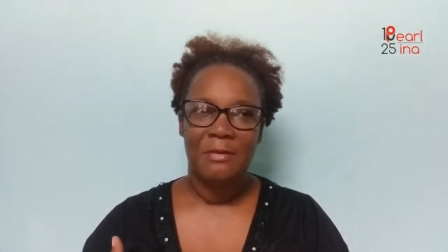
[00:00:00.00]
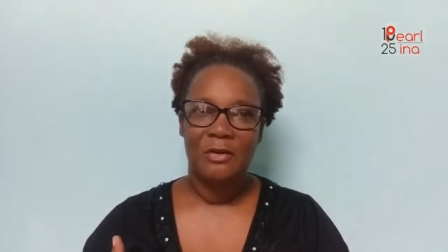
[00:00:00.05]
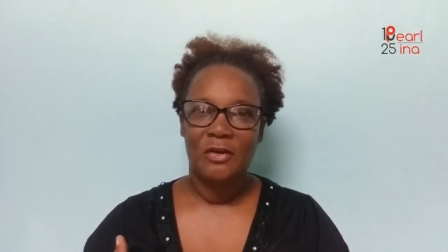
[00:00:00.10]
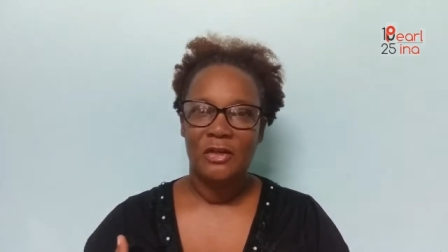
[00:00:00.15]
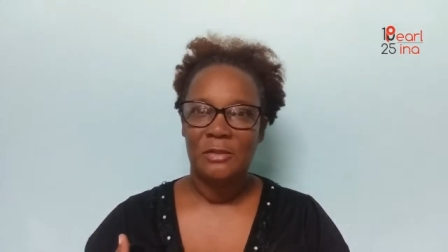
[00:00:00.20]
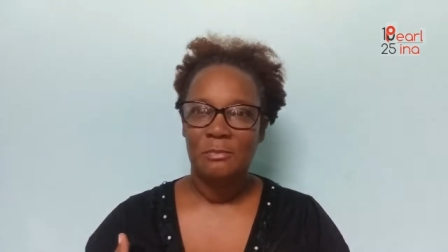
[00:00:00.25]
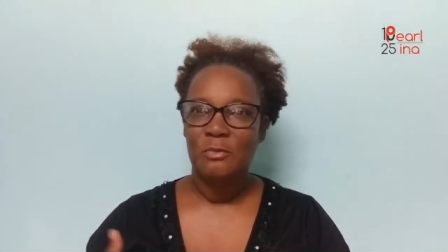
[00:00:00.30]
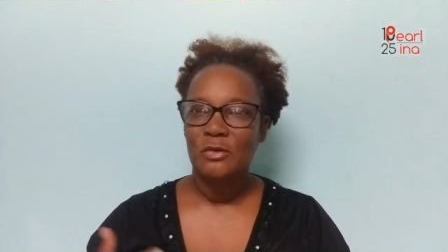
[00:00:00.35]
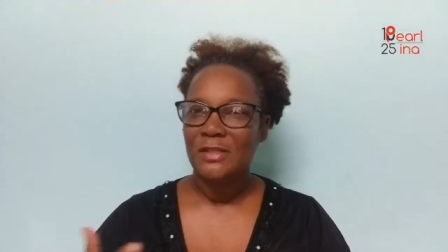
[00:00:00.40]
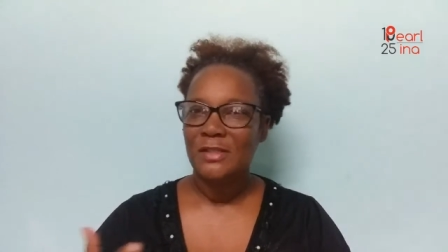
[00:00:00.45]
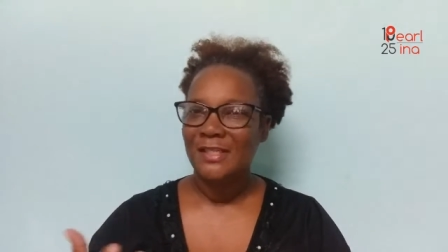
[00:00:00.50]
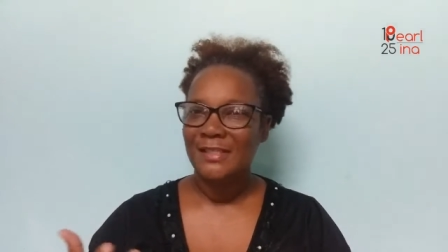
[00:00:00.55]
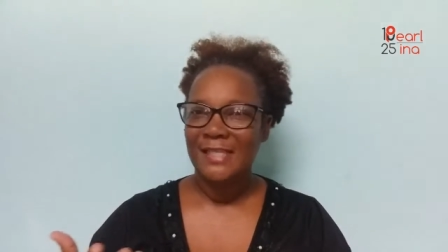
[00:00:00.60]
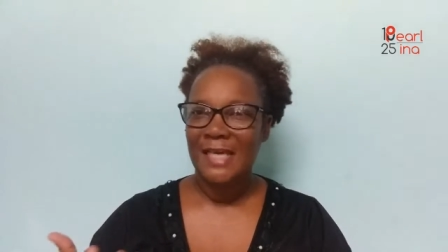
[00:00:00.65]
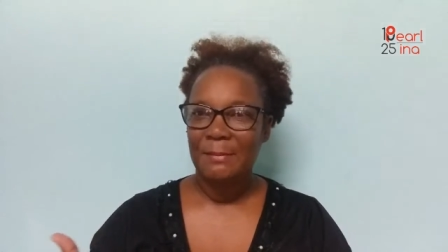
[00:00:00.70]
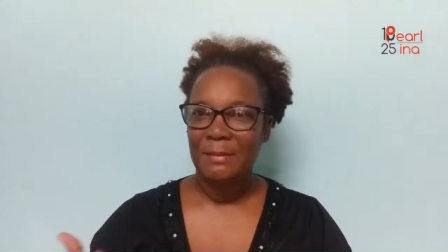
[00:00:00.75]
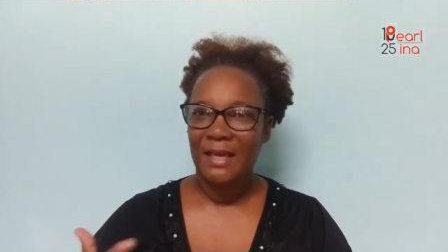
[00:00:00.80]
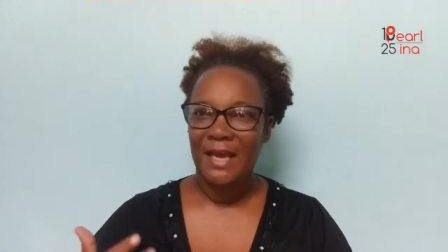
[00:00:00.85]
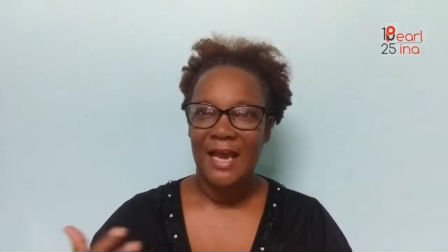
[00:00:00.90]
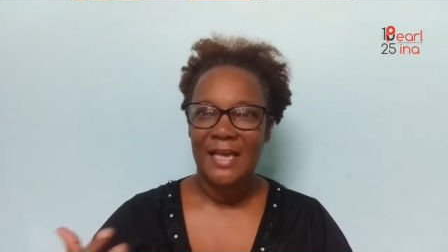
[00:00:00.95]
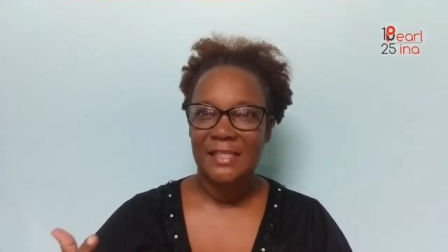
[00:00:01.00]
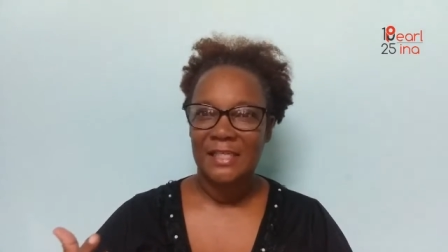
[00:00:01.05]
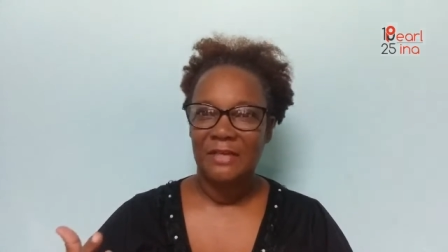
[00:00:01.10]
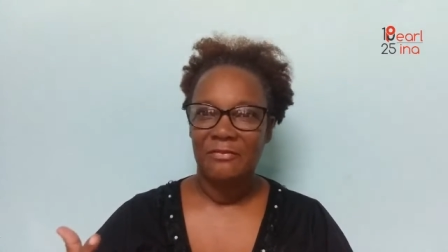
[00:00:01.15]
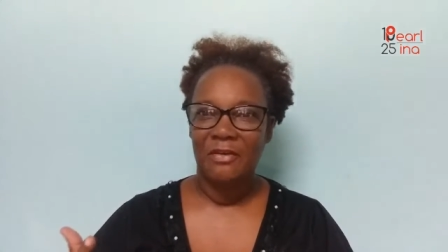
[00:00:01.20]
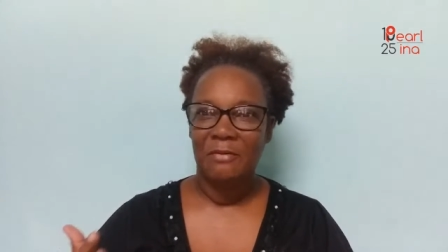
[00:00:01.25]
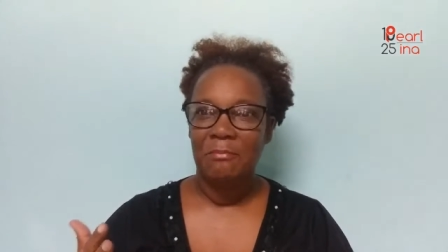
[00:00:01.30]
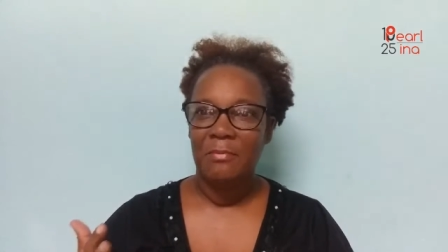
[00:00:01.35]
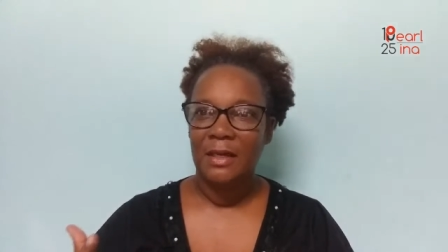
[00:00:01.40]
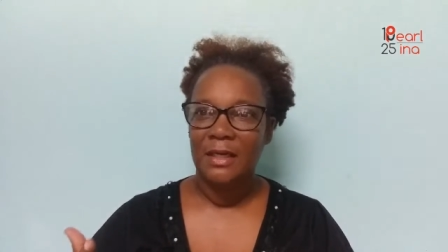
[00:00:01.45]
Because most of the time they ask you
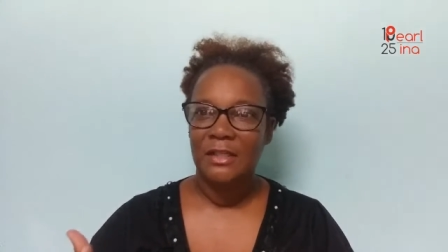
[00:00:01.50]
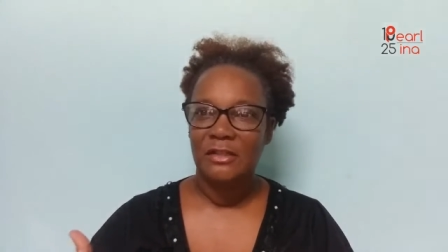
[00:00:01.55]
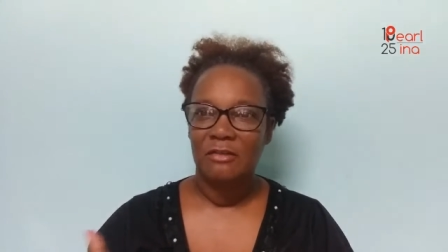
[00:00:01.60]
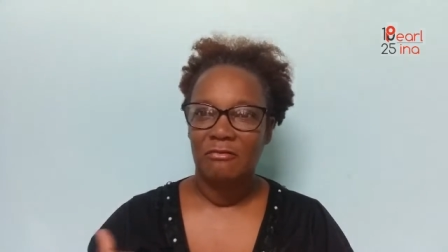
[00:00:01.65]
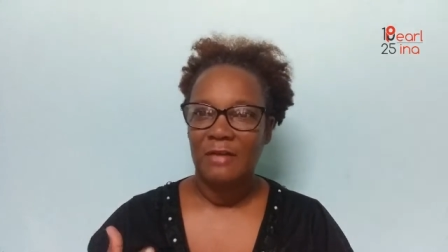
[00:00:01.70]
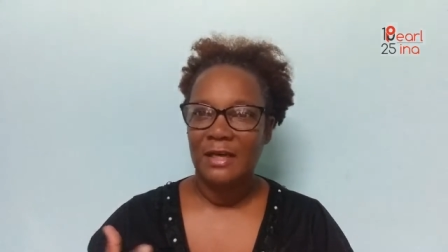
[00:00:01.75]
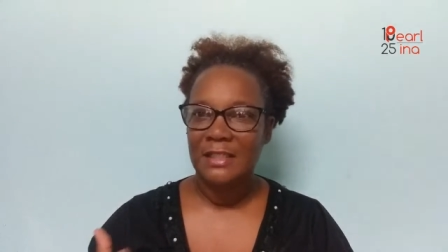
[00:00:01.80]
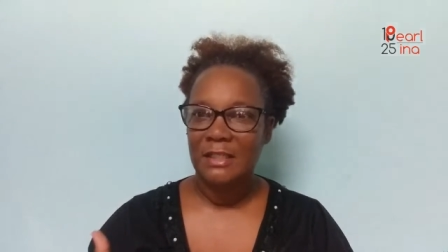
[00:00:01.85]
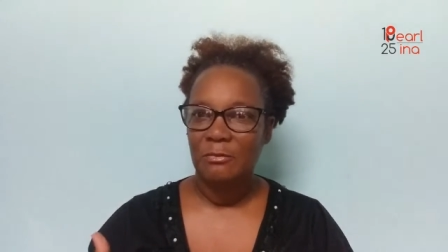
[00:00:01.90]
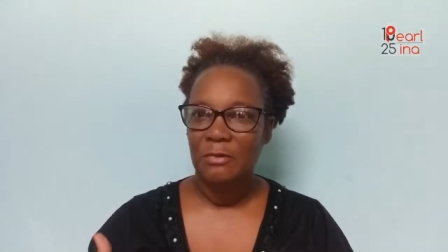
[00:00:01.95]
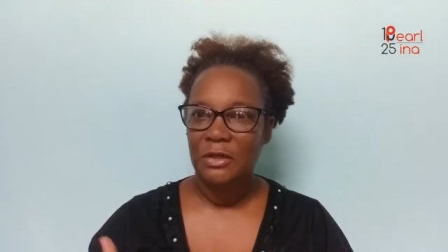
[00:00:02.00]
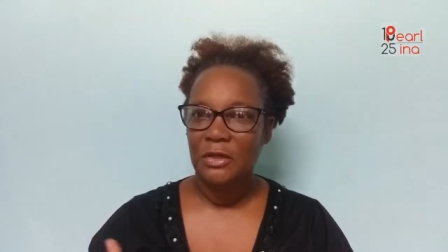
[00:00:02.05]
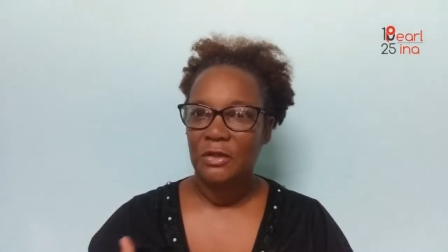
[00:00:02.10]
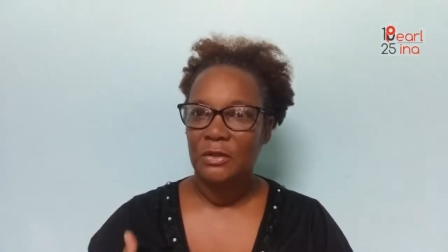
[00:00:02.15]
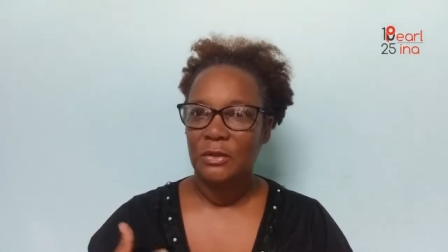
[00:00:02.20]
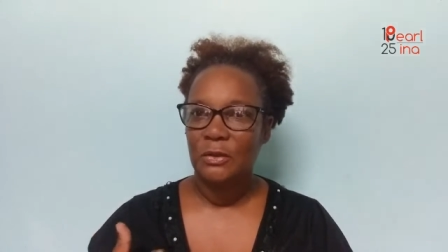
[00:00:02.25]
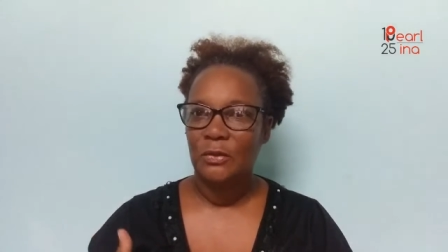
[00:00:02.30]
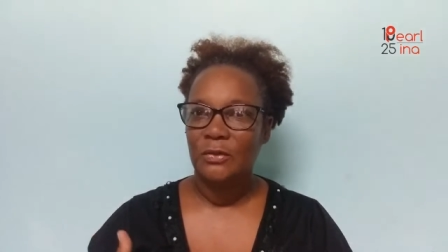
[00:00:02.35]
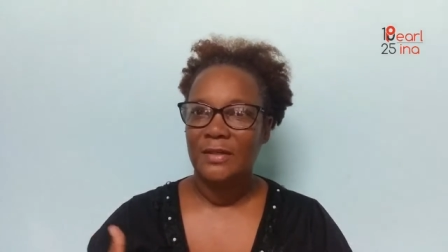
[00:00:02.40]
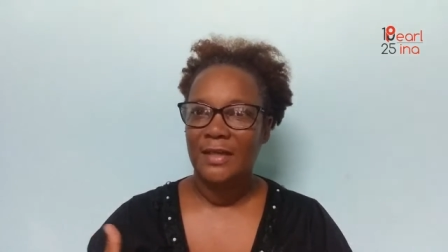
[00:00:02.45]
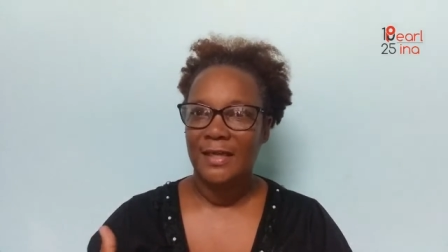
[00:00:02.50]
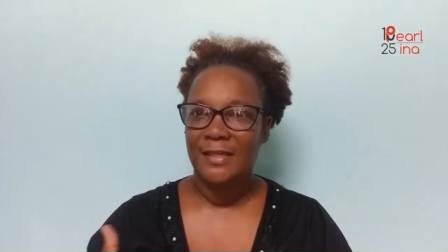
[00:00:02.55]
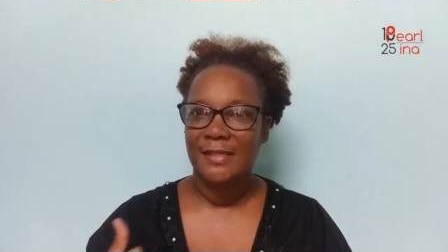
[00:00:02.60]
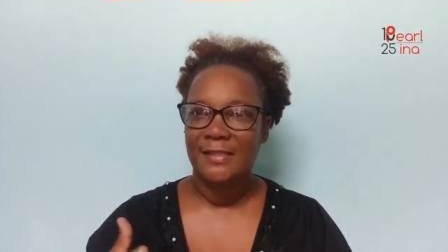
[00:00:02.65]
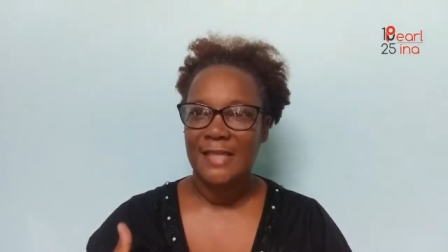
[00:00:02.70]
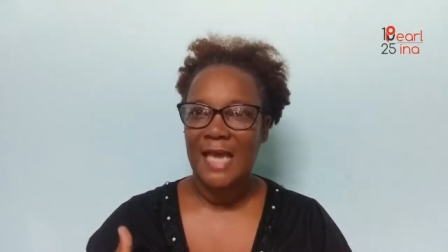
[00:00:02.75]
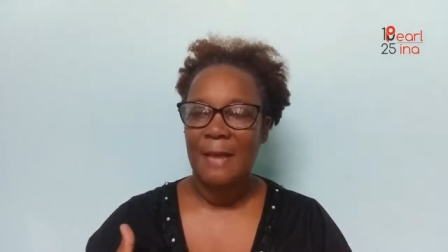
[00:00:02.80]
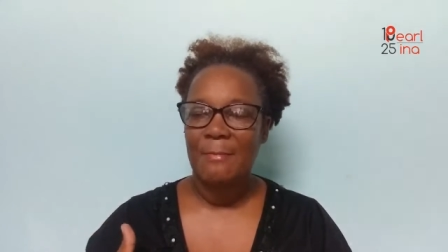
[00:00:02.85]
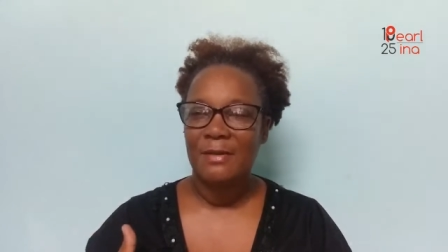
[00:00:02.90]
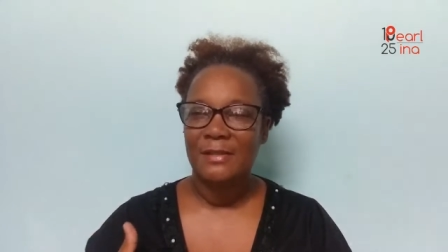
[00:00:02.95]
for money, so right away you'll know they're
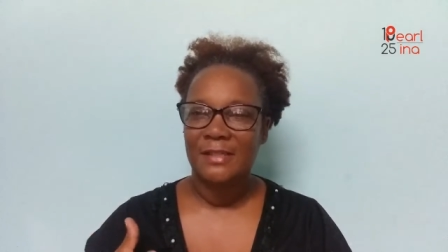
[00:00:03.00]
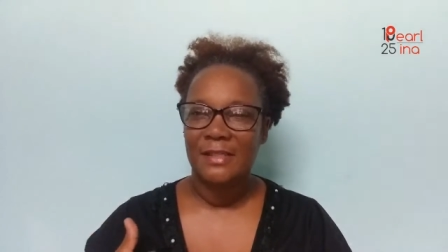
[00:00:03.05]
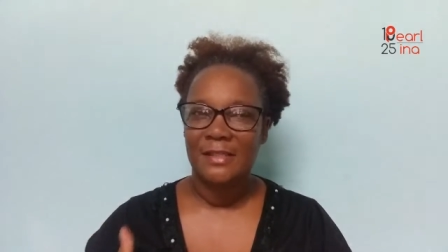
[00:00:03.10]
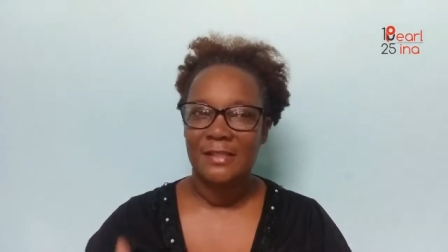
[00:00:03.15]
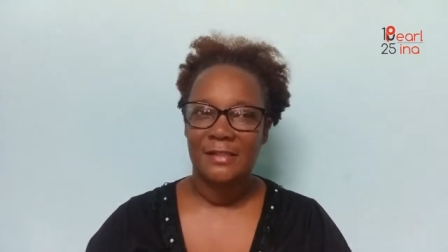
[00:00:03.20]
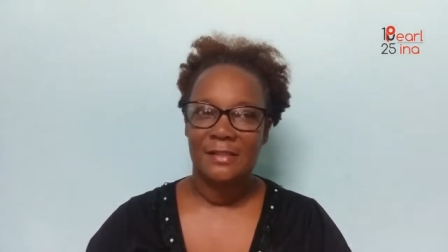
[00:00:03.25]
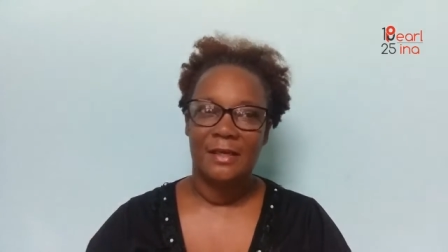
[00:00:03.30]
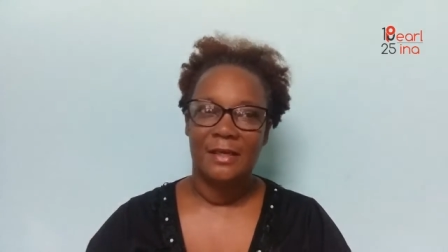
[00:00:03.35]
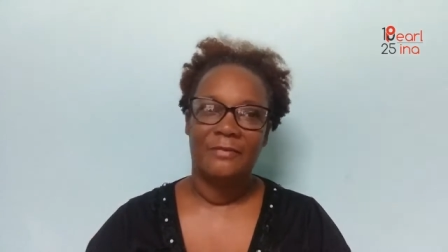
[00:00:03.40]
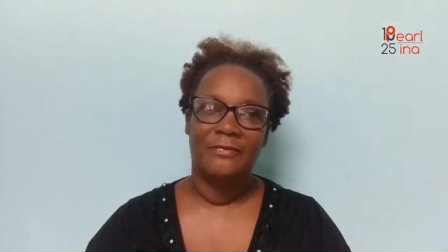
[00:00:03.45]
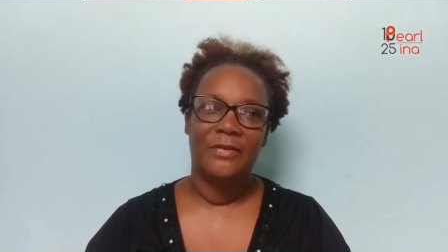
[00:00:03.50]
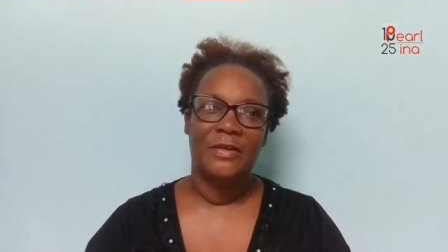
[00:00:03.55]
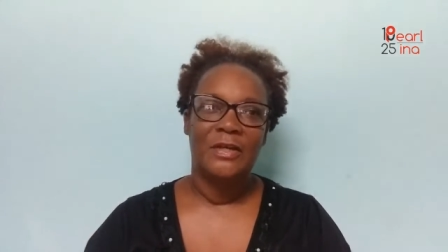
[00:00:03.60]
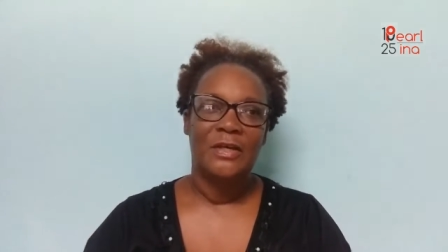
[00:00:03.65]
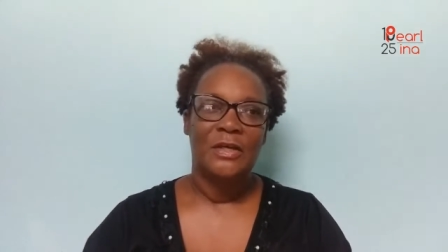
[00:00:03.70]
scammers and stuff.